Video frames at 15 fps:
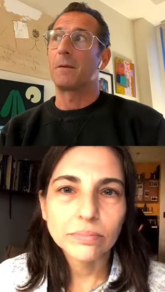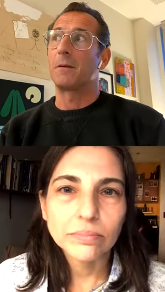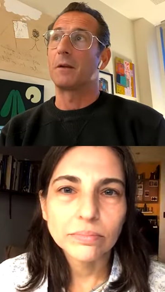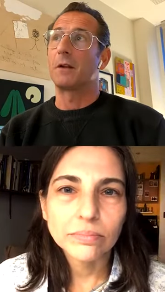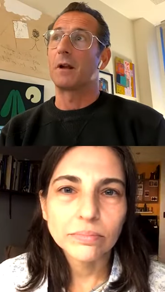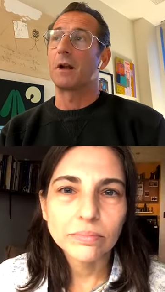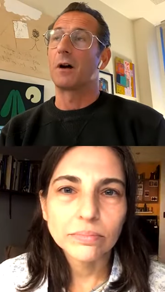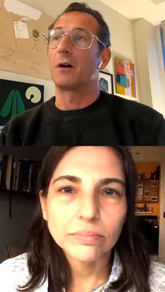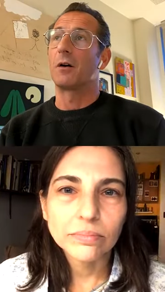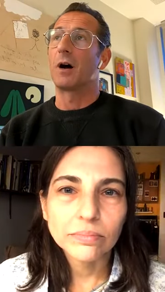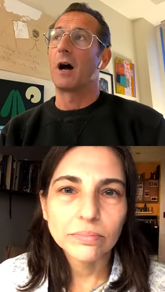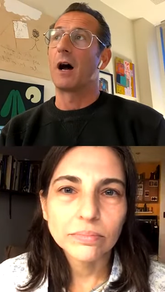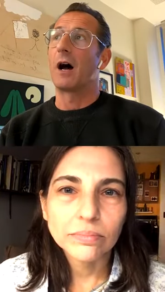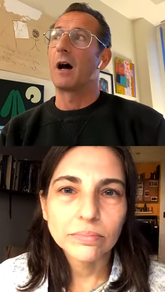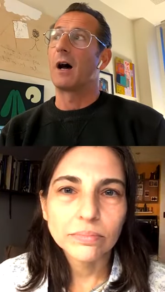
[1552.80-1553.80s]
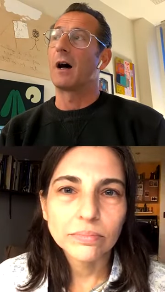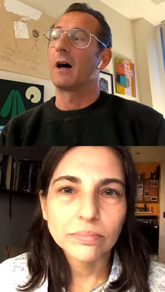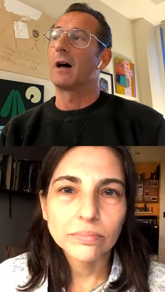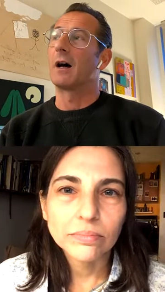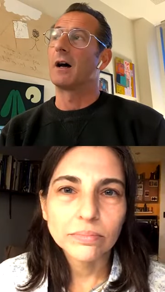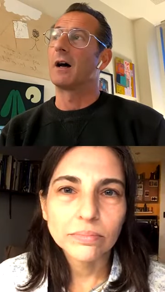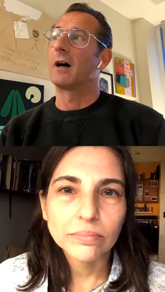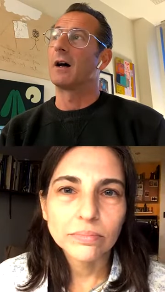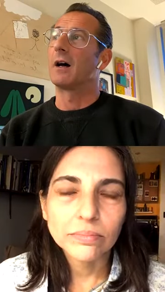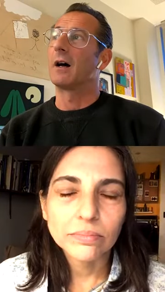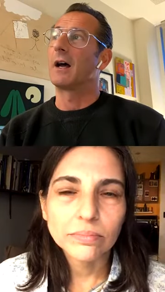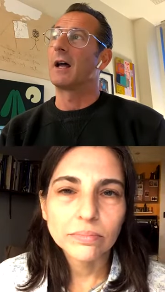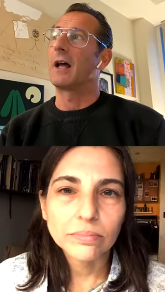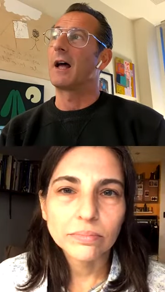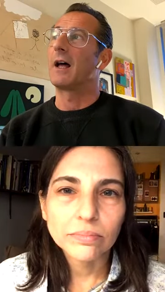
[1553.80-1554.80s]
Speaker 1: you know, uh,
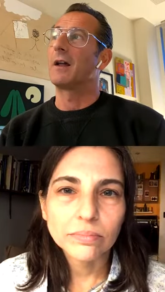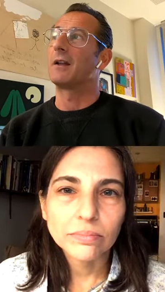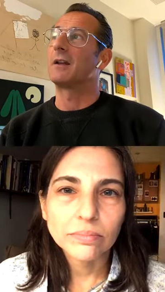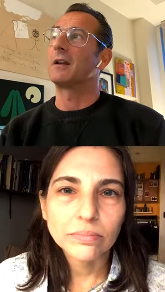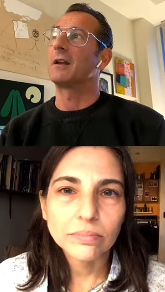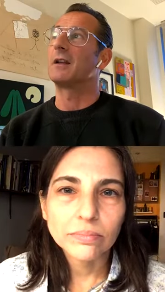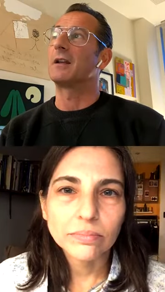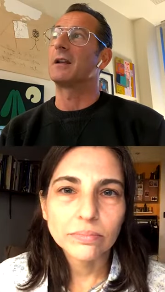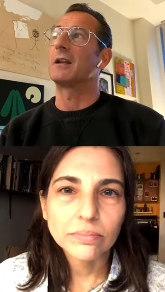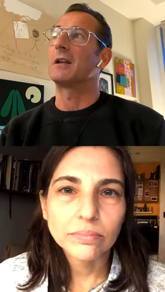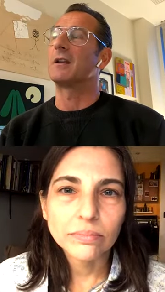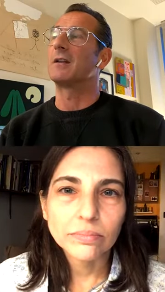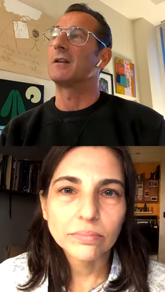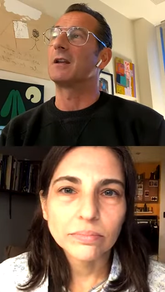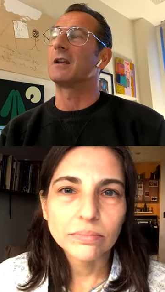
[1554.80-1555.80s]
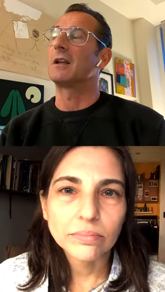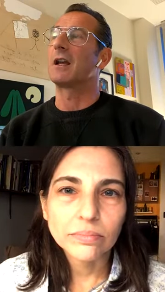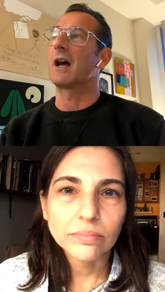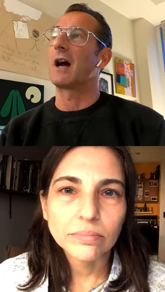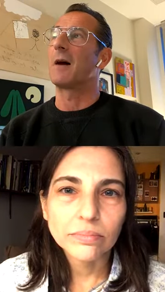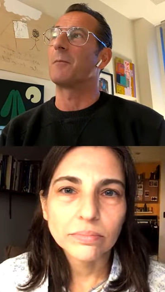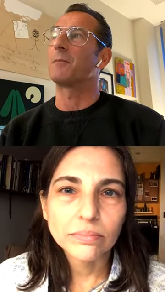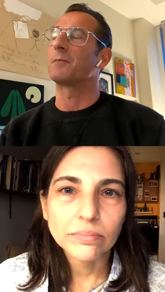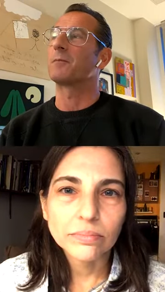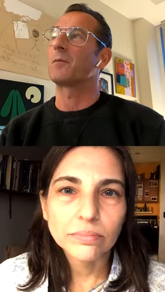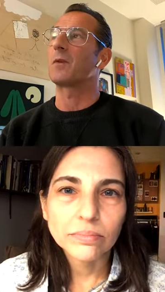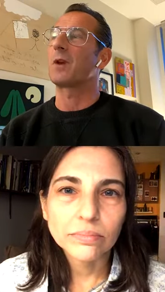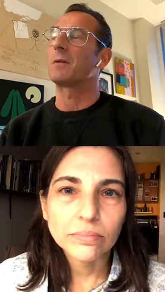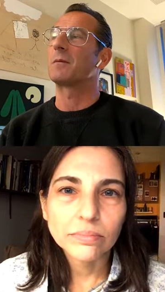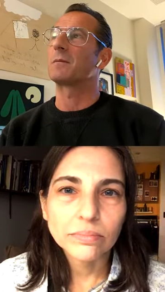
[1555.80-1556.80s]
uh, the the um,
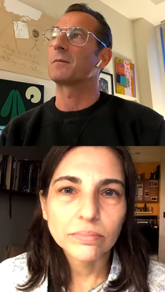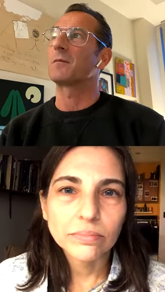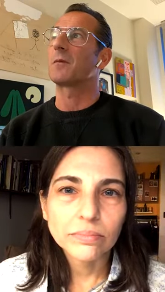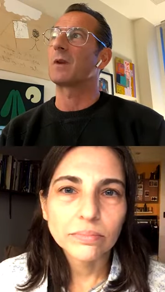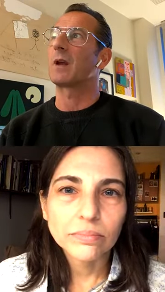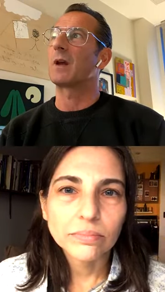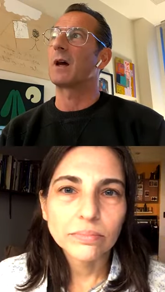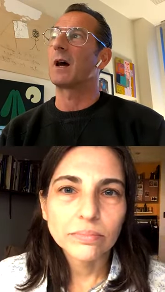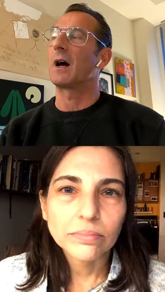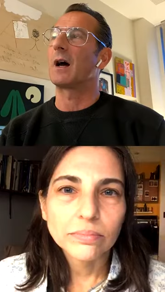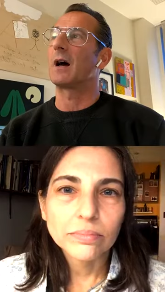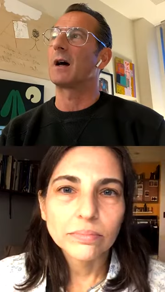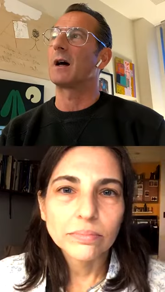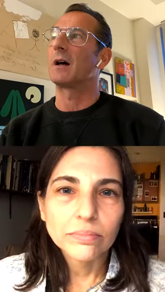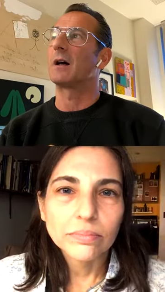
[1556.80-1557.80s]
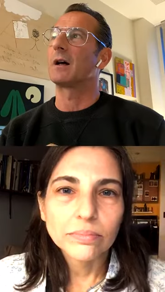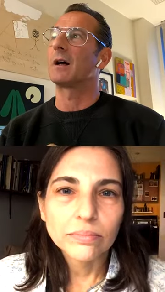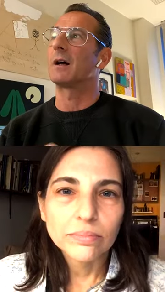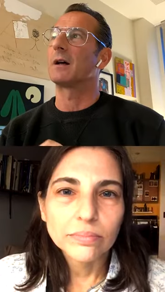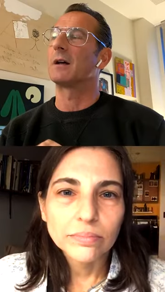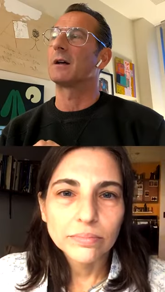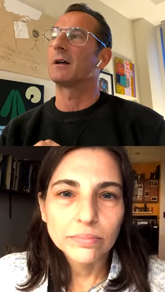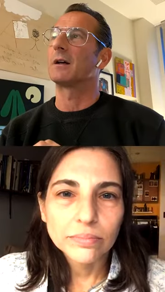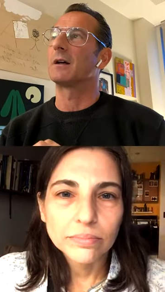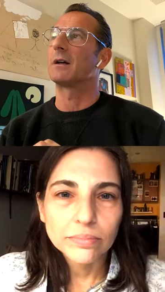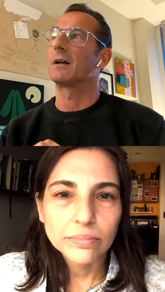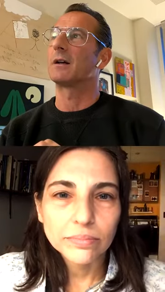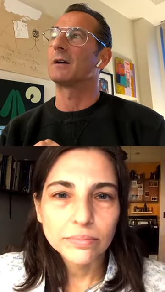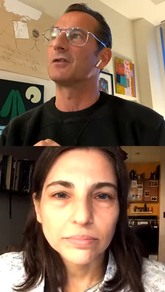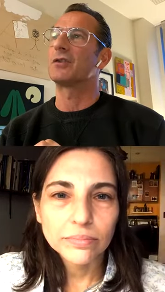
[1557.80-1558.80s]

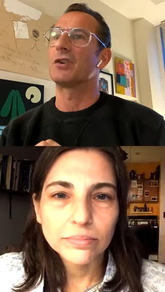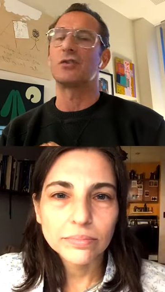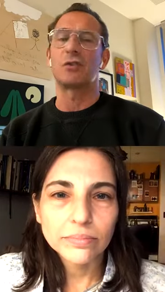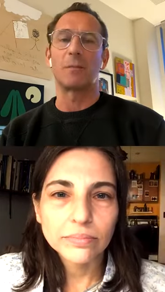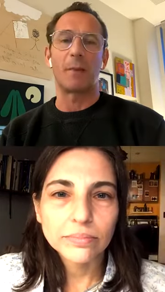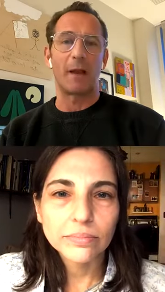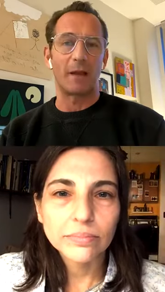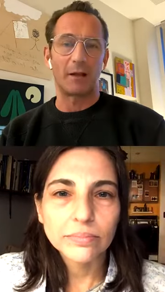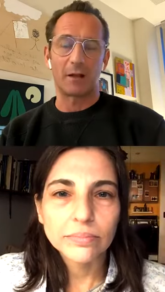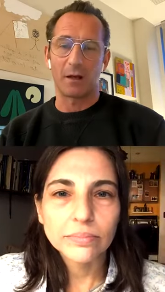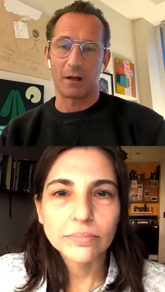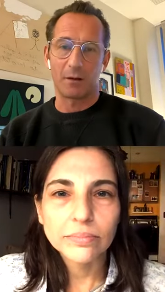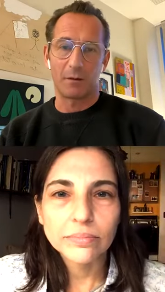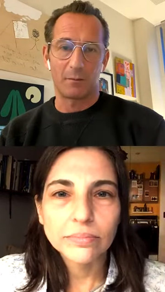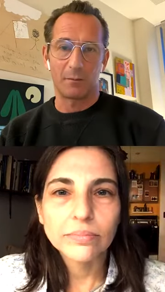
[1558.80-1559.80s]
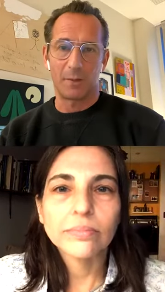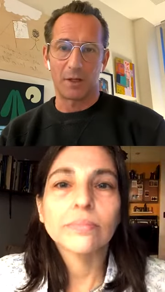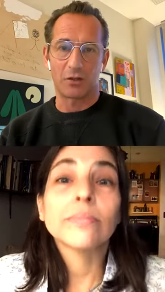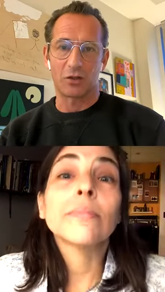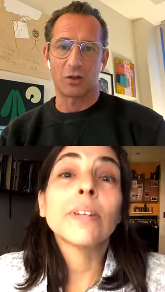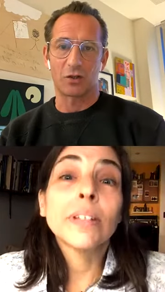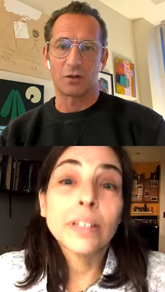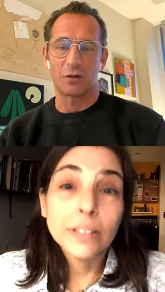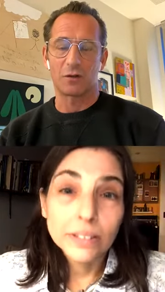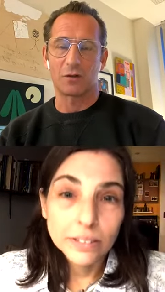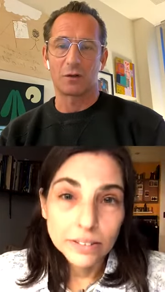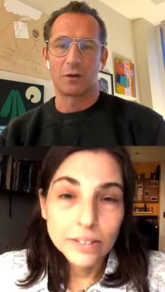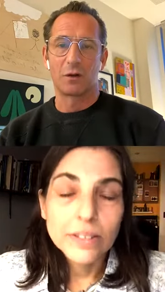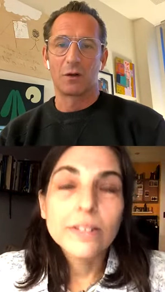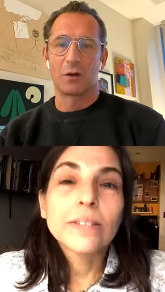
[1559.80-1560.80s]
uh, Ginger Baker pictures
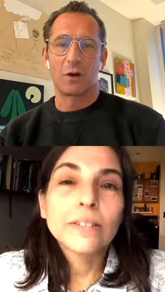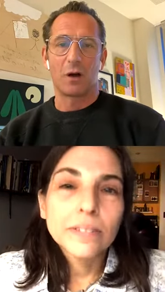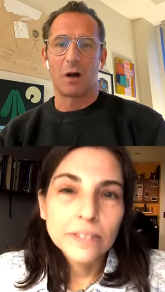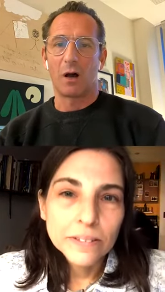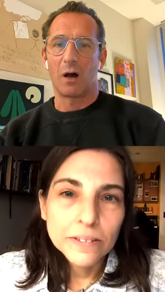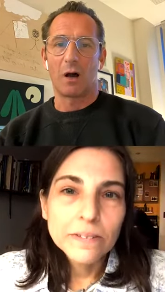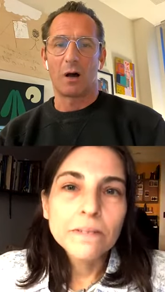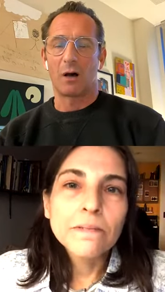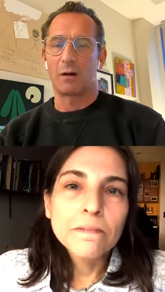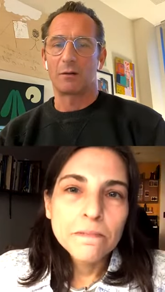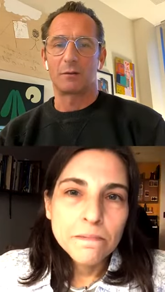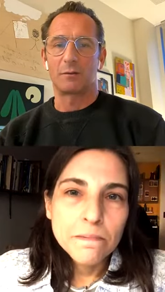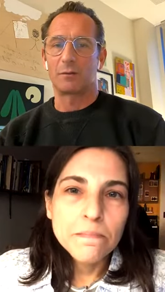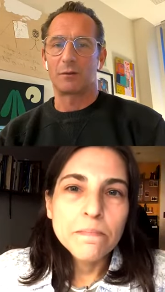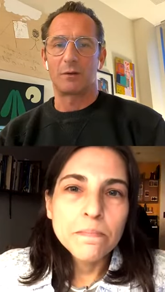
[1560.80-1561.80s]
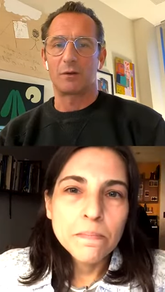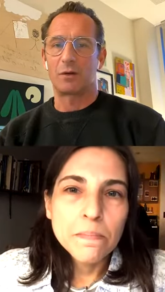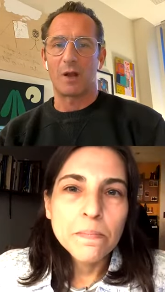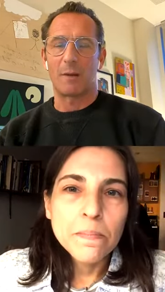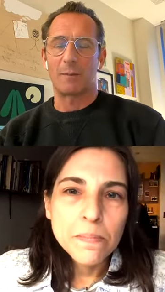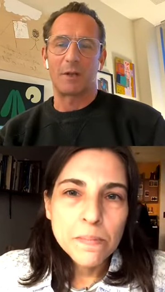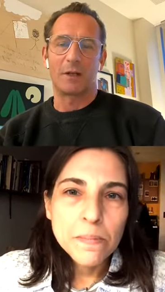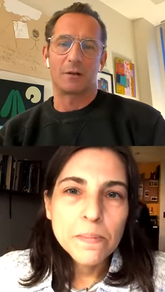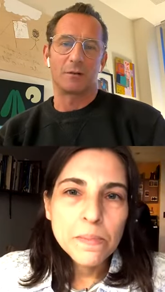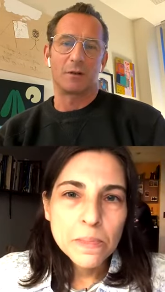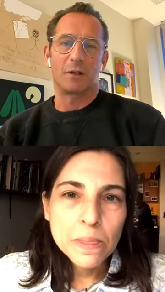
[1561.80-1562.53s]
are I mean,